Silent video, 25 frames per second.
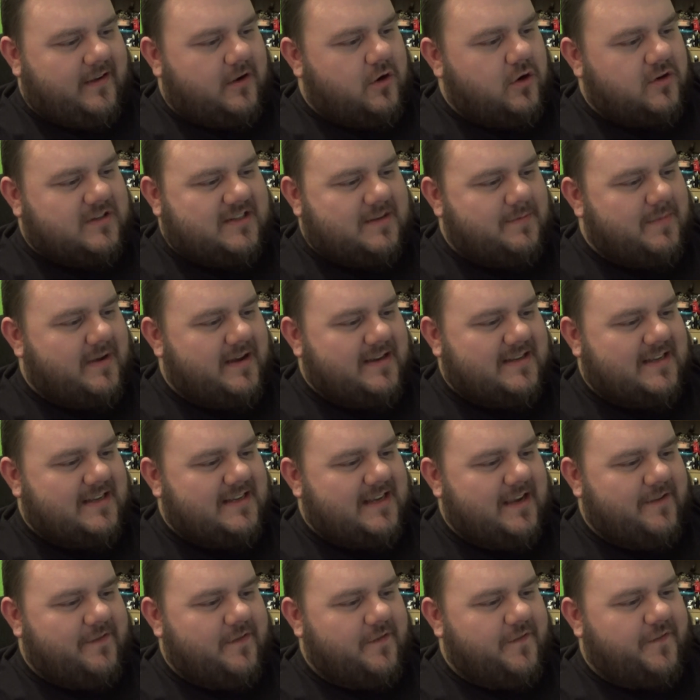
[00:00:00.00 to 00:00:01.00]
to customise
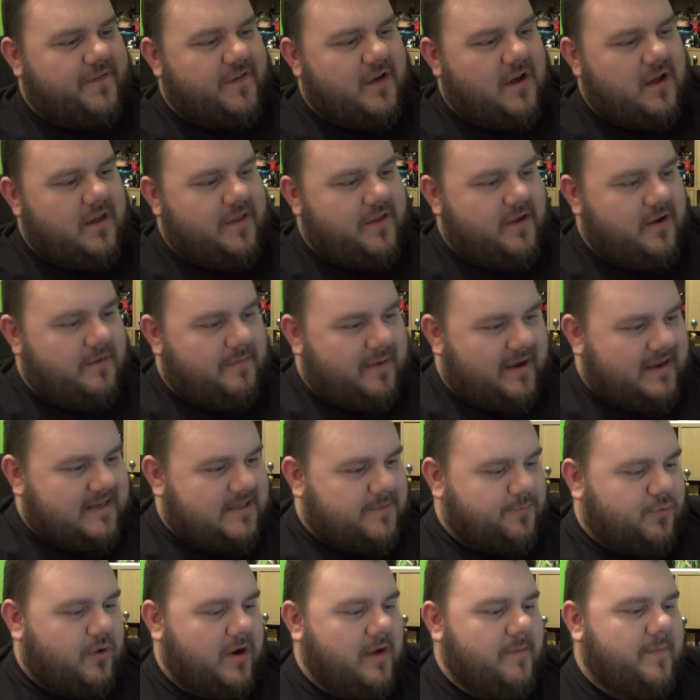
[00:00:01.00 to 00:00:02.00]
this even further by
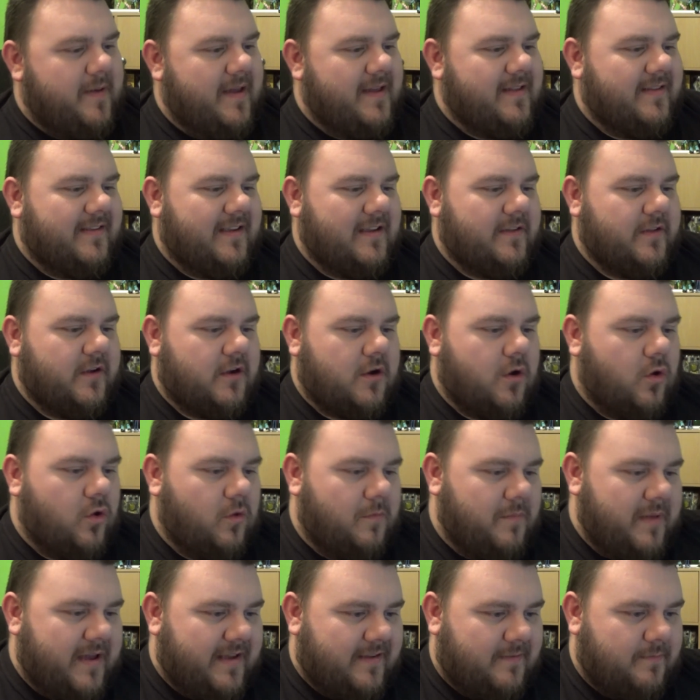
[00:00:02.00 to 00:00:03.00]
spray painting the
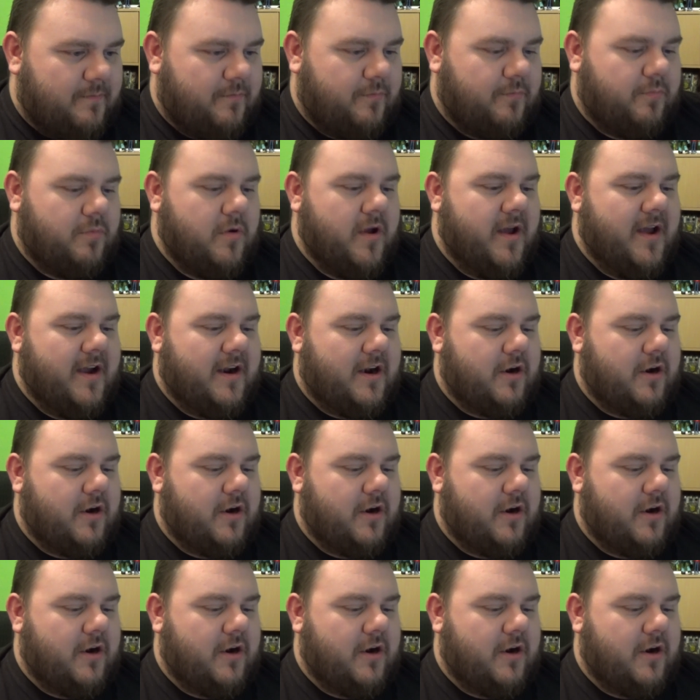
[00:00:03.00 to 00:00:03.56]
gold bits uh,